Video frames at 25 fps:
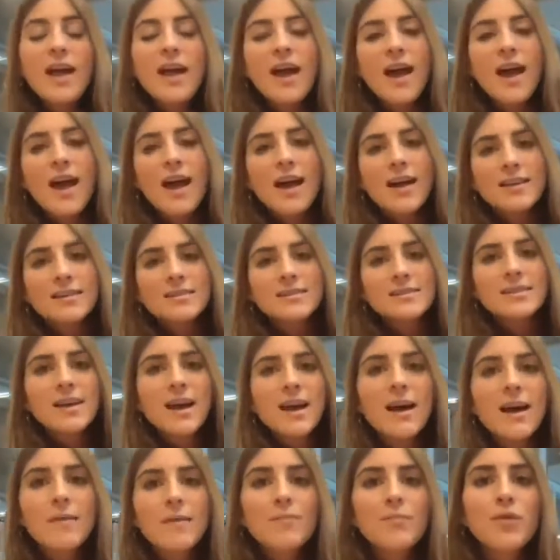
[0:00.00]
And
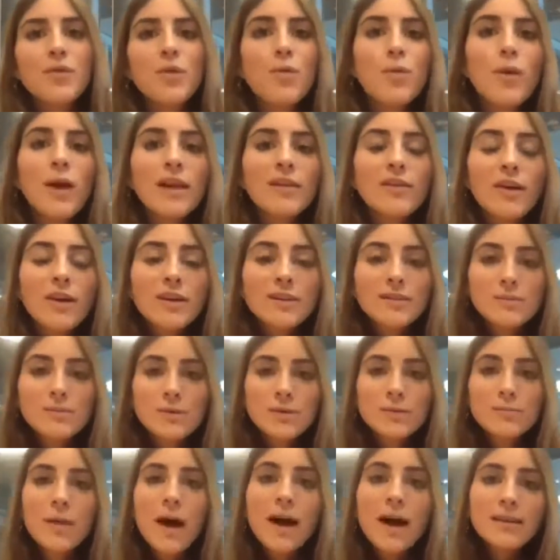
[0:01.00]
the weight loss
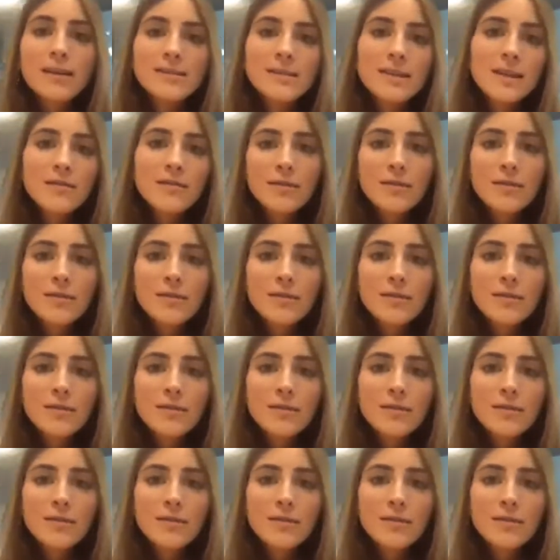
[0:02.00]
was positive,